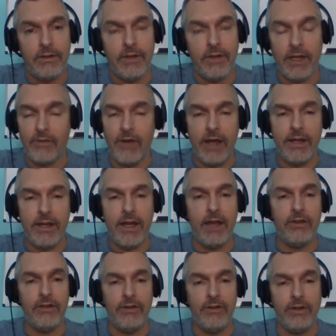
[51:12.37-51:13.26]
Like right
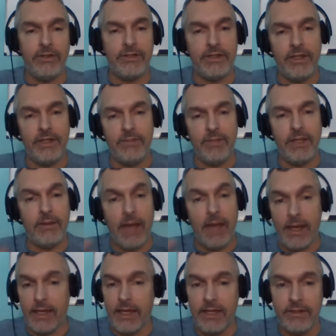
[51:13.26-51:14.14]
now, you can see me,
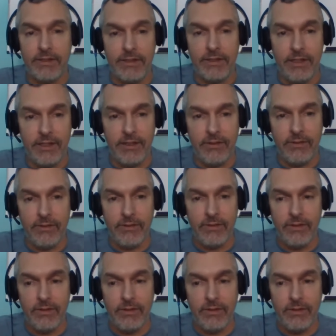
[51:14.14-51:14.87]
I can't see you.